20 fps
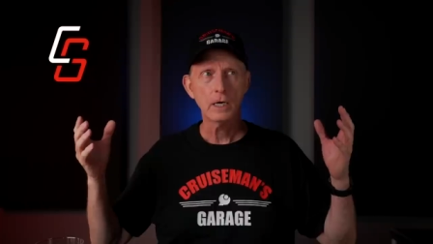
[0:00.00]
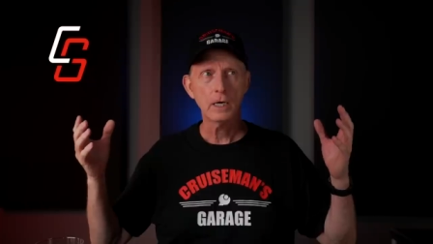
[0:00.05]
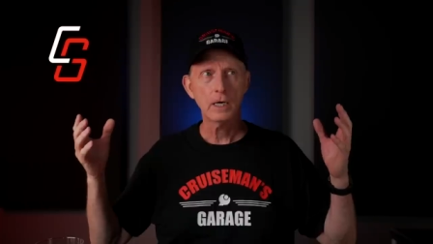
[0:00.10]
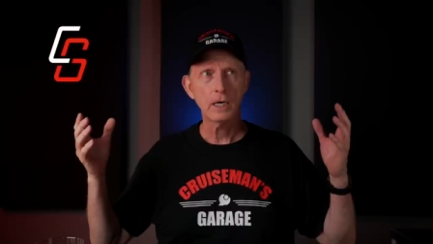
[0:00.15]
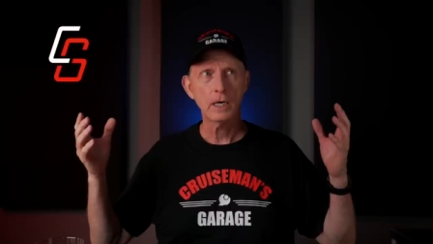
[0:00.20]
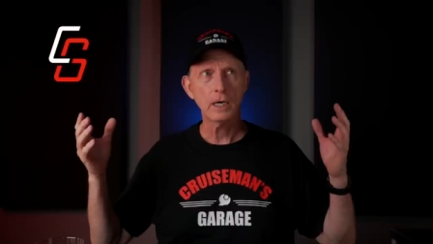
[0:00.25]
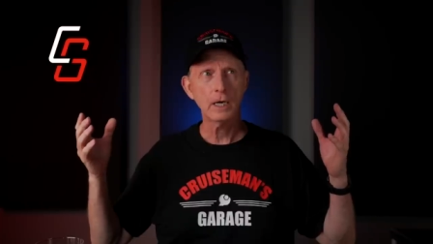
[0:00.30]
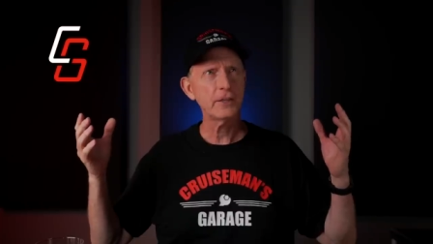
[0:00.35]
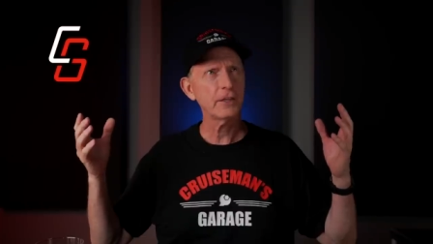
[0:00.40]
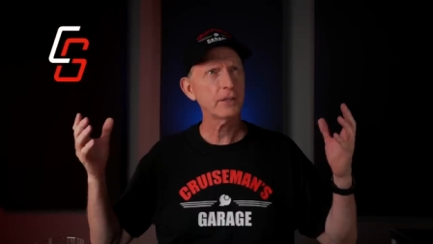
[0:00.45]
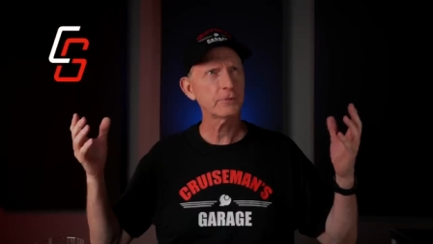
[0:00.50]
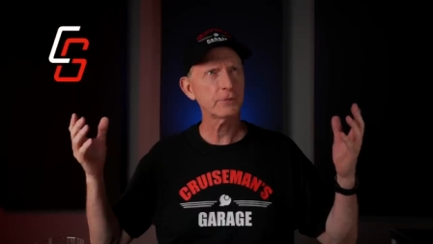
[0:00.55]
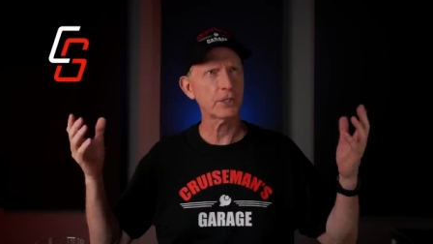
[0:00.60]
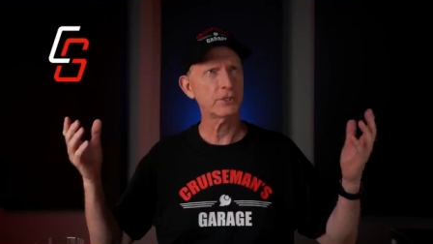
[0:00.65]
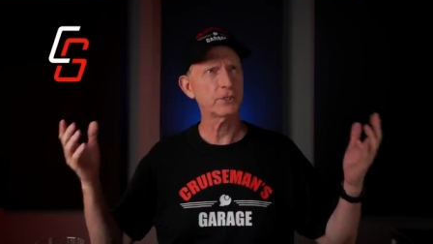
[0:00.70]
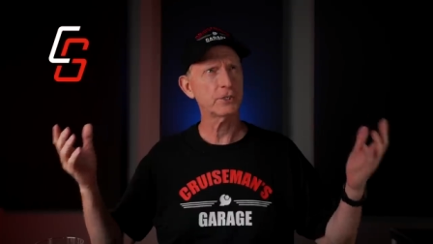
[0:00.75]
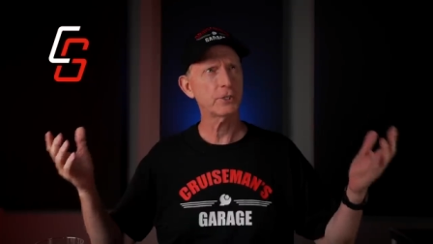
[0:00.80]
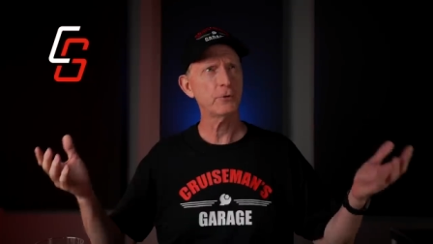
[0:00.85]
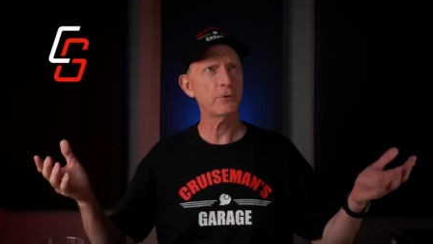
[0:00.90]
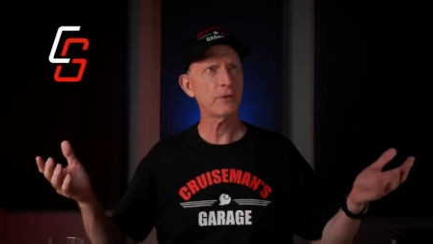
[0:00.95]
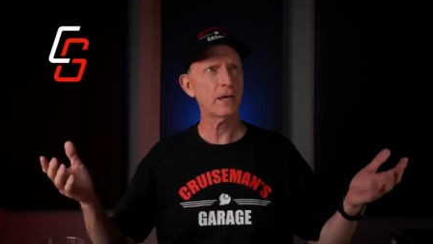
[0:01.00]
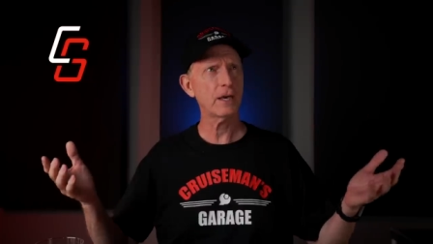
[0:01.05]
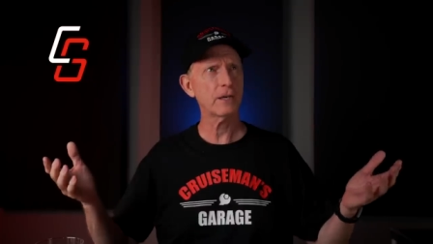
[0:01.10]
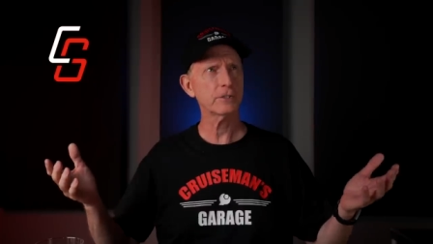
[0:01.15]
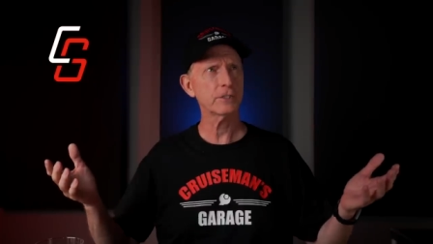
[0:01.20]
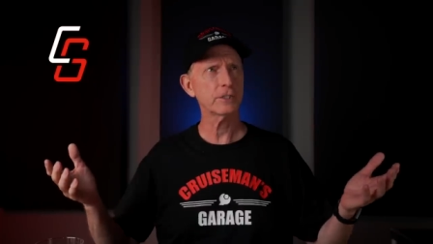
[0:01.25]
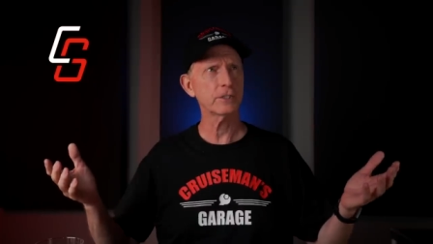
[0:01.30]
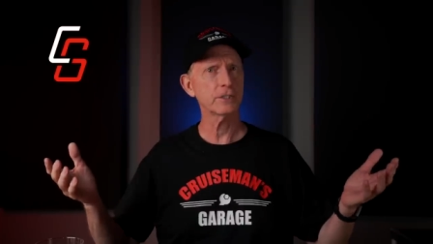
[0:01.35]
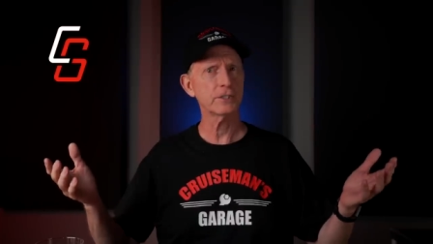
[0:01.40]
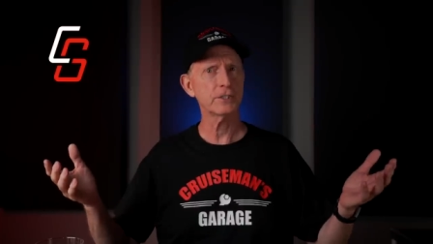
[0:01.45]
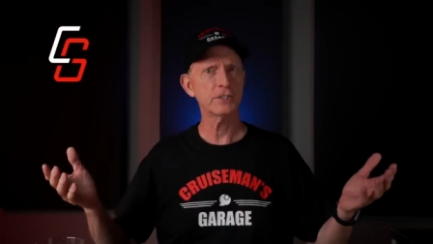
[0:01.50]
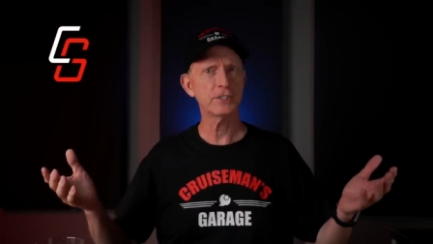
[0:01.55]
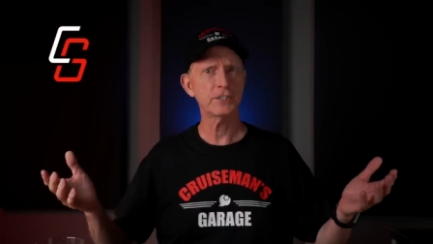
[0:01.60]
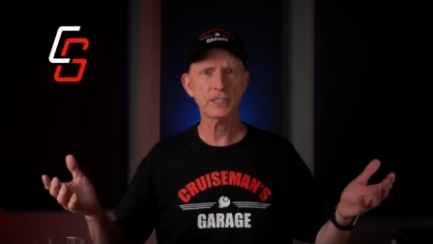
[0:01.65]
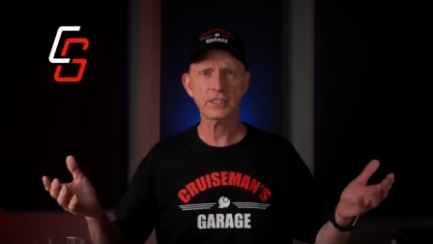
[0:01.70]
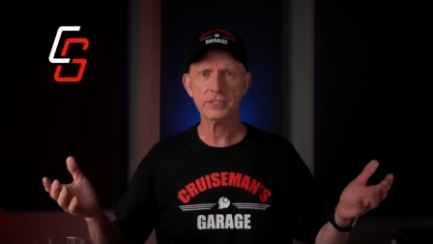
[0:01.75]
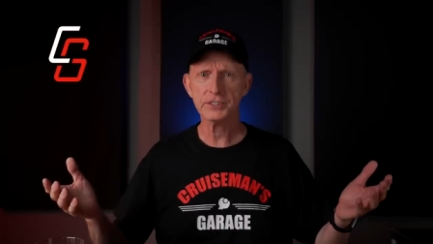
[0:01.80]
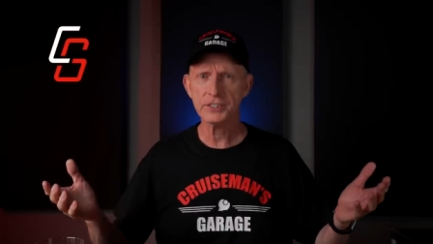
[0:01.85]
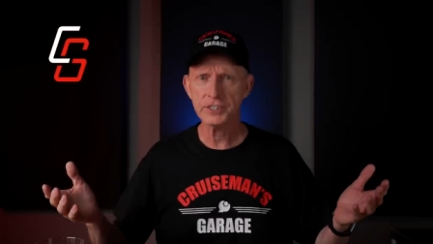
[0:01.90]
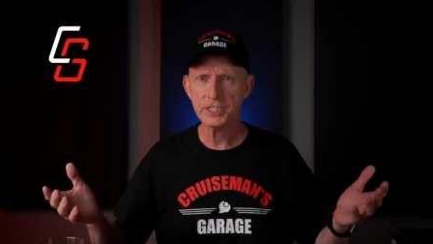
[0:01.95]
uh, I think it was a
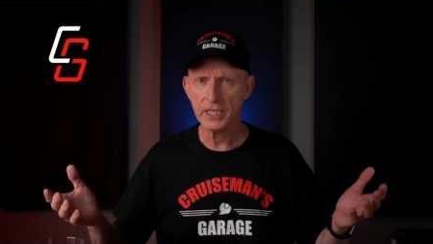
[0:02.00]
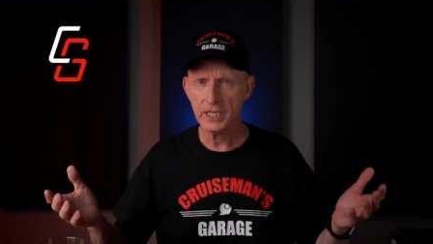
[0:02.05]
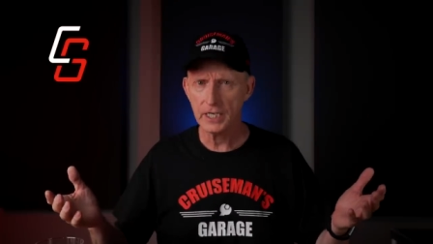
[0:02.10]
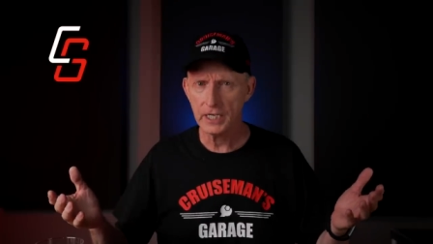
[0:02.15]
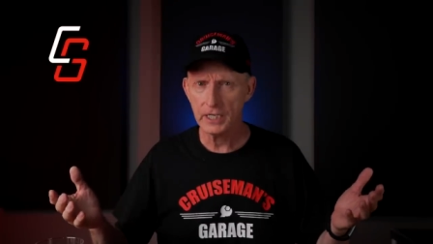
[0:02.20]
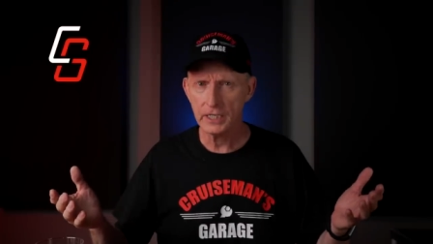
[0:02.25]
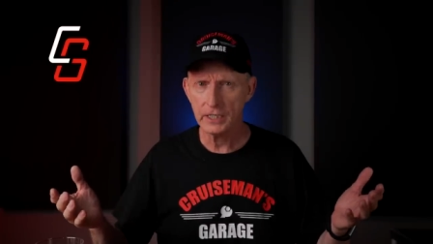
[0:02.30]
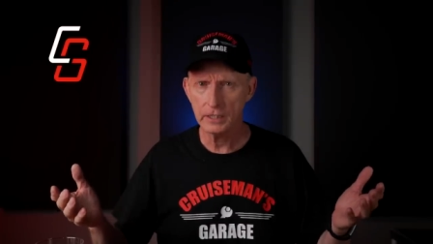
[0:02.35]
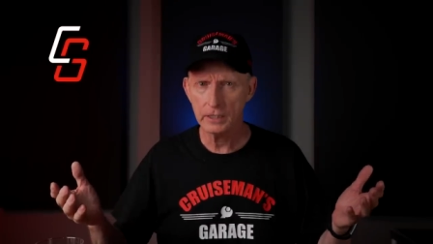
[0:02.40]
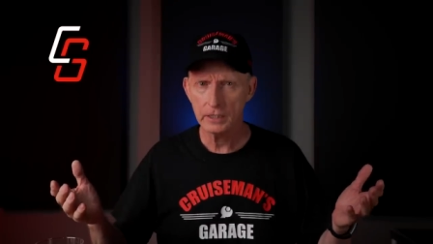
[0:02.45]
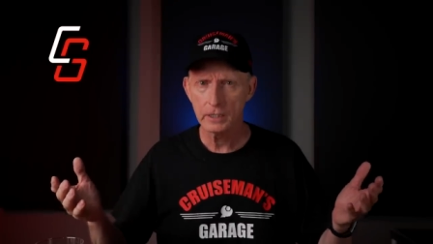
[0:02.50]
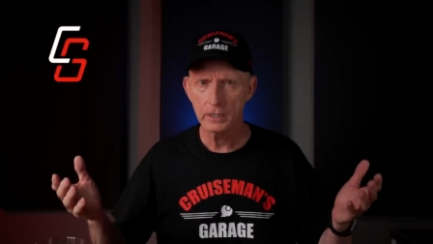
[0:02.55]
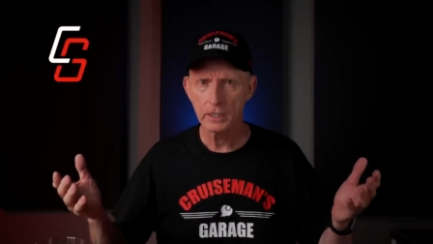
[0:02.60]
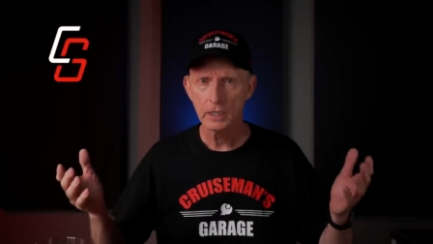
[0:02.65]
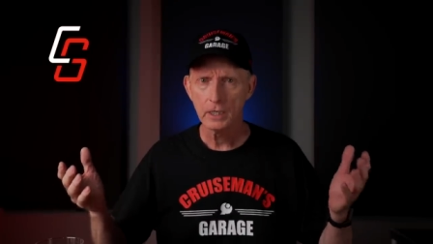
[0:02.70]
2016